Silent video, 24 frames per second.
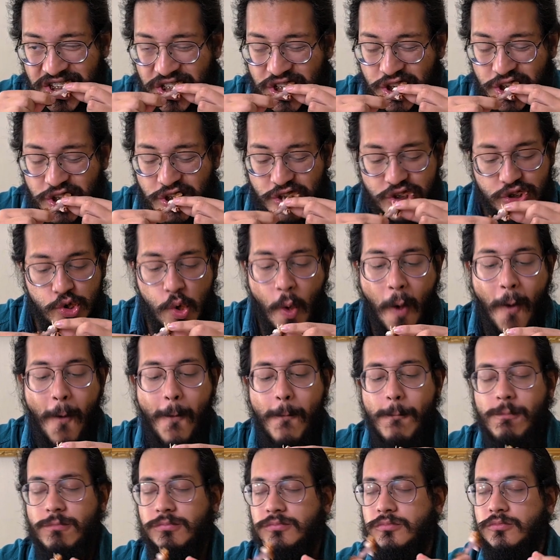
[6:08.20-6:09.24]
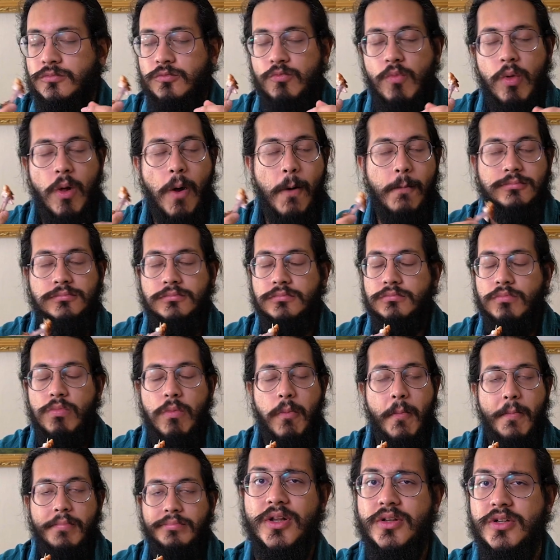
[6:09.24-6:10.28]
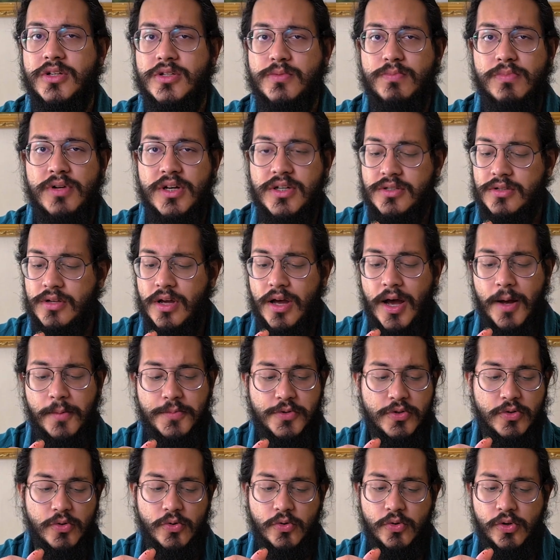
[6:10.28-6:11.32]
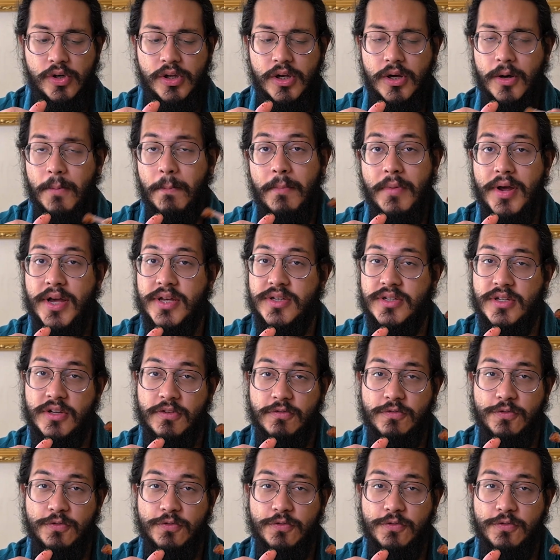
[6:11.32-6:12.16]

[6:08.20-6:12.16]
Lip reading: honestly, enough said. I highly recommend this place. Absolutely amazing